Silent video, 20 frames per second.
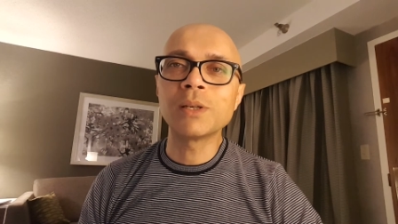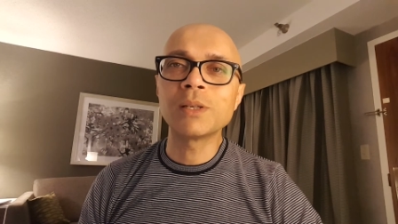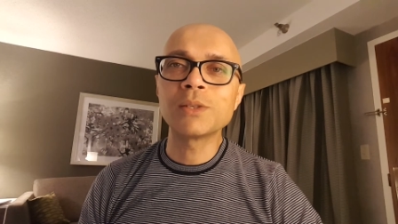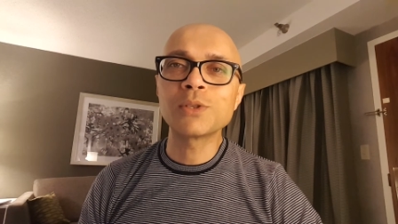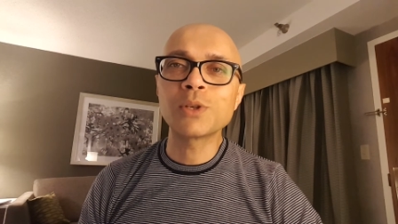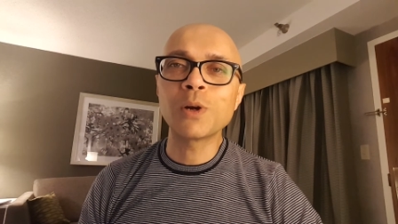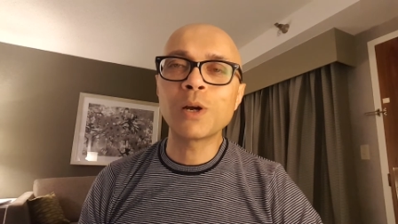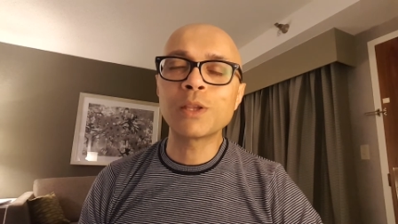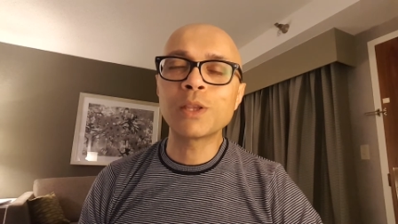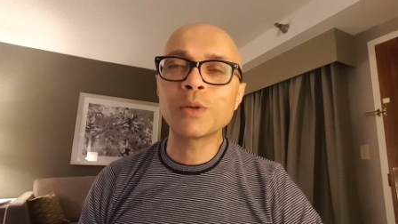
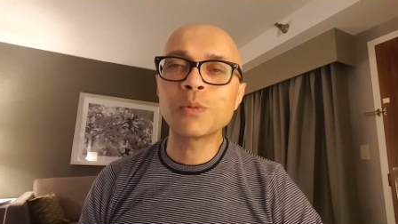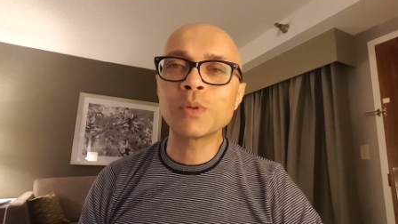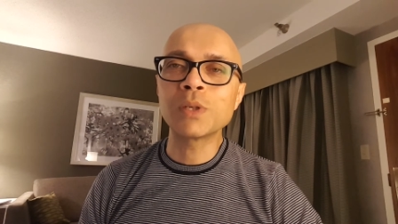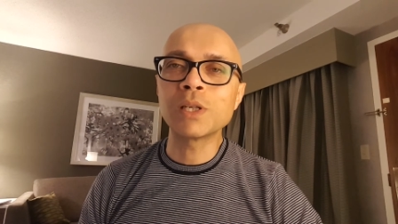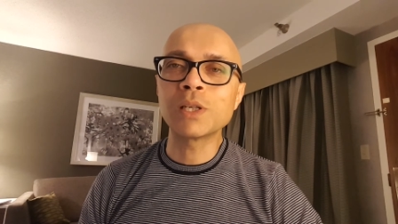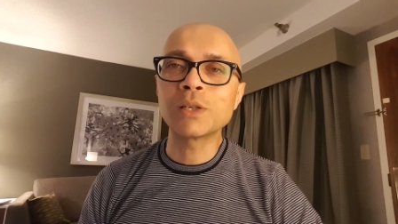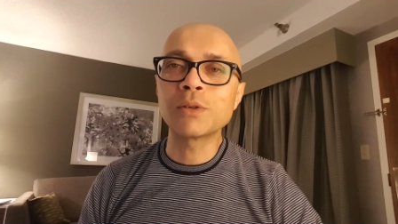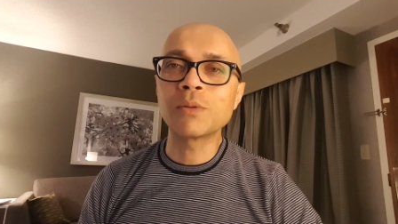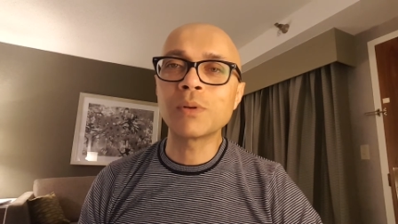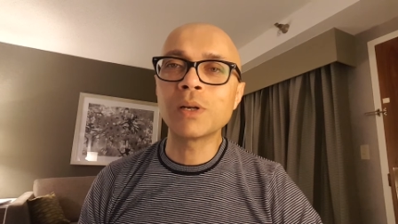So I think we
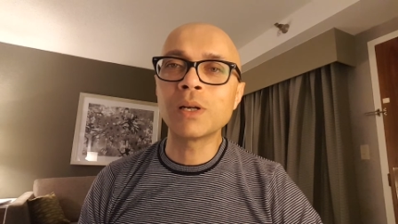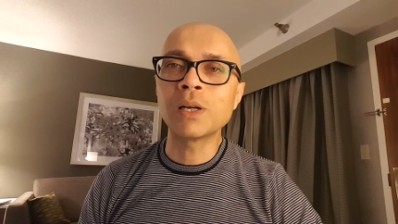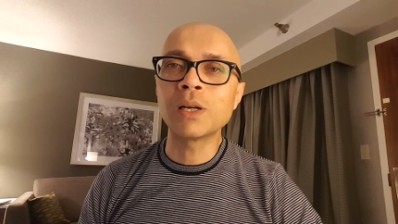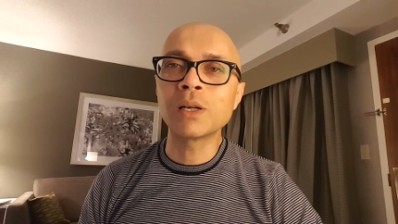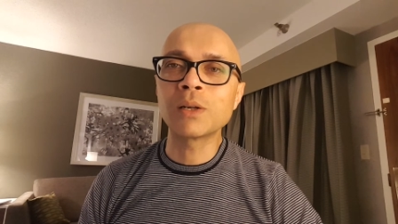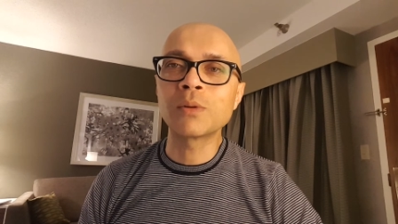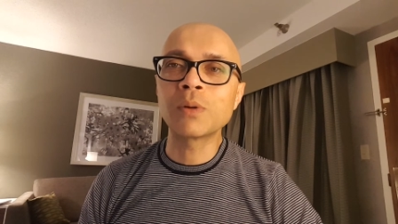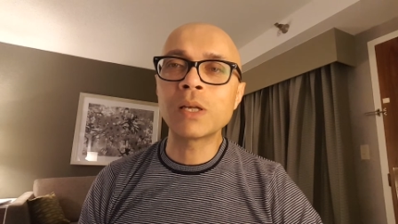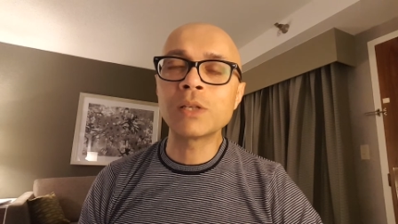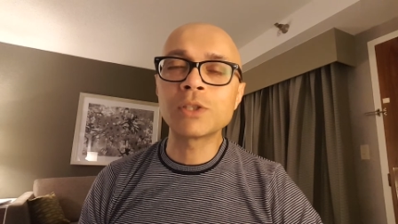did
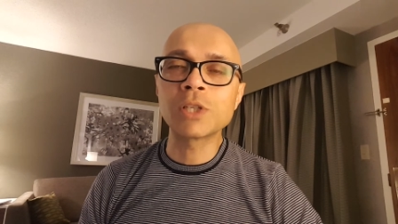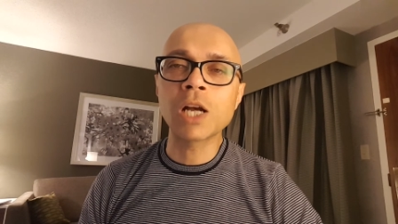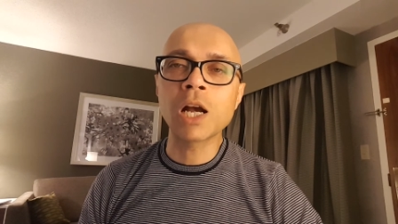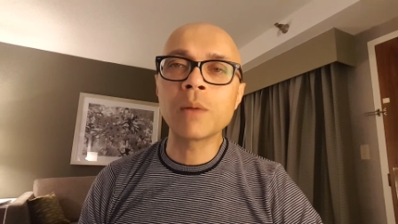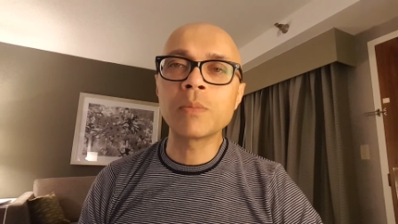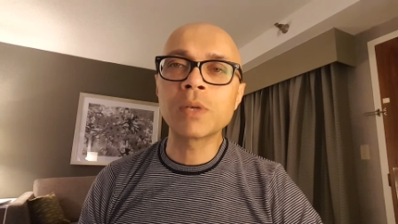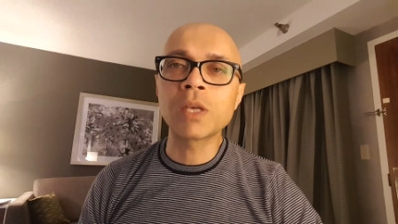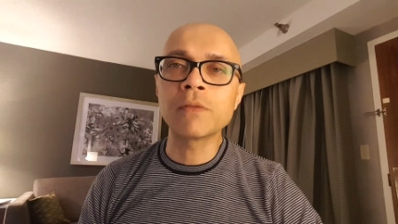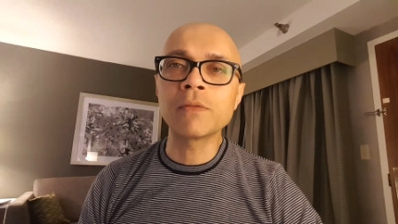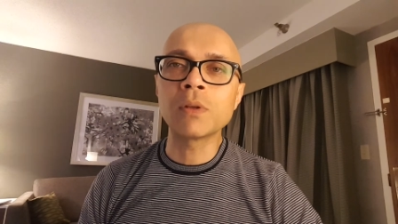a great
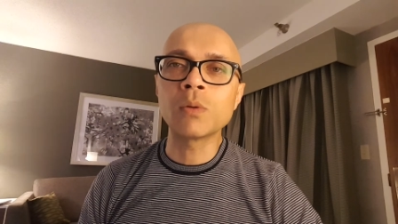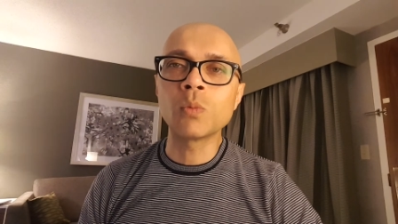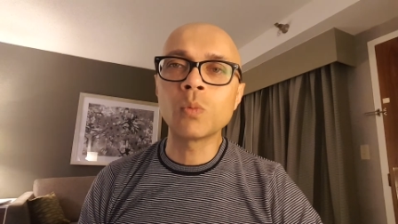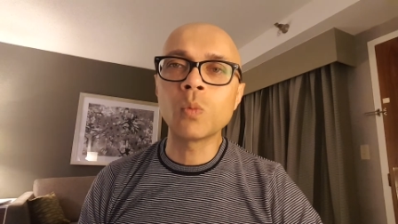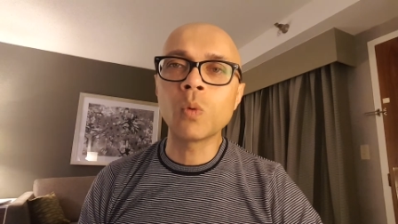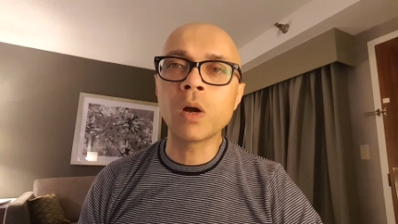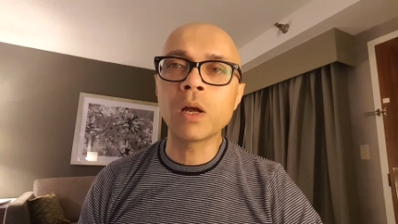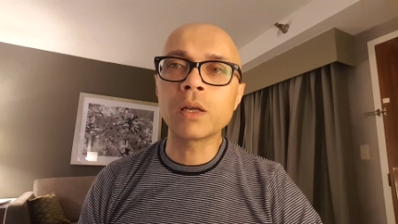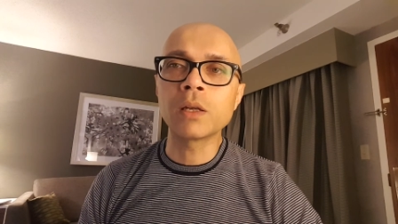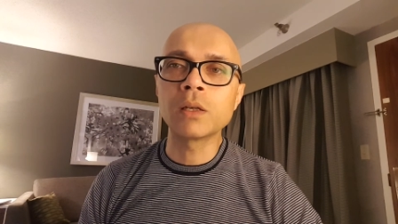job given
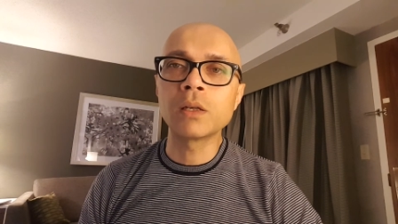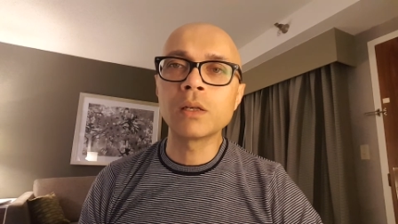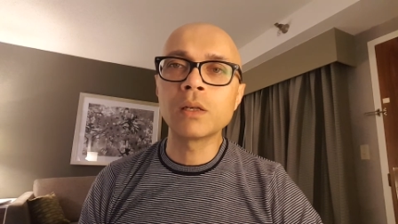what